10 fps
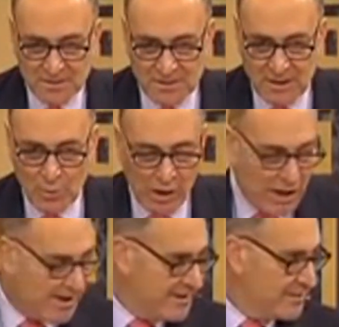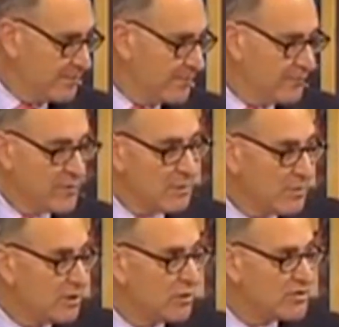Why?
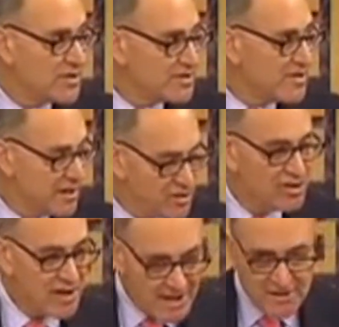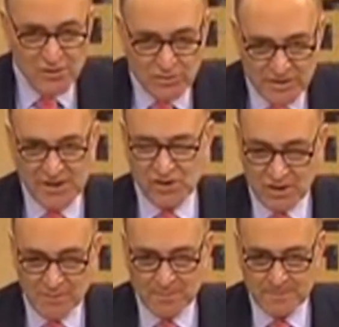Because this nation has a tradition.
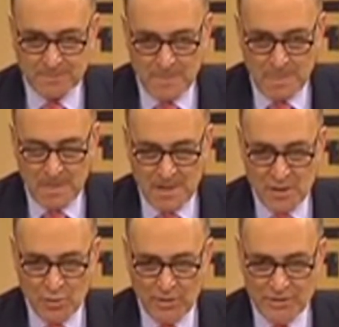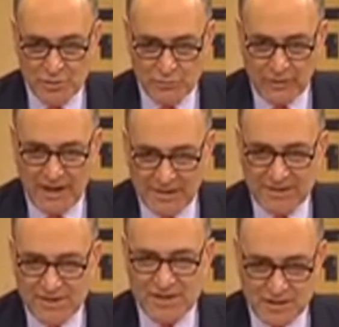When you
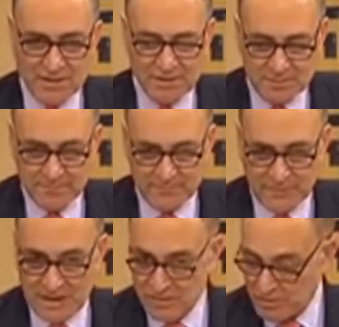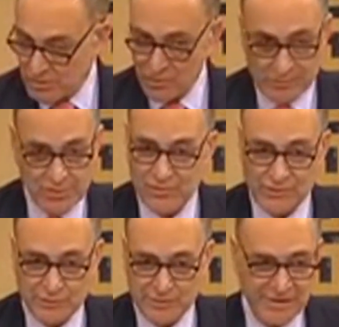volunteer, as our soldiers
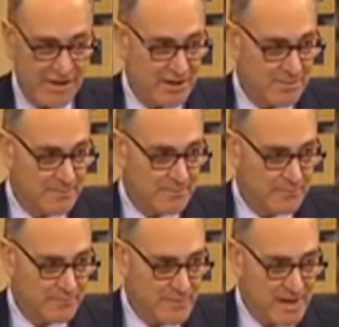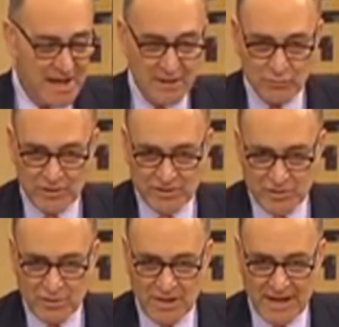do today, and risk
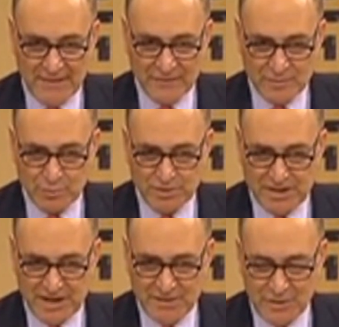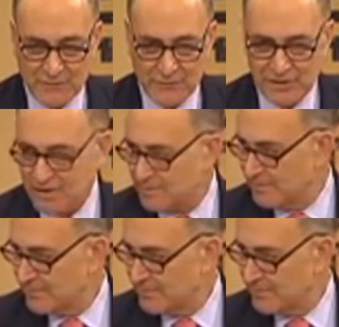your life to protect our freedom,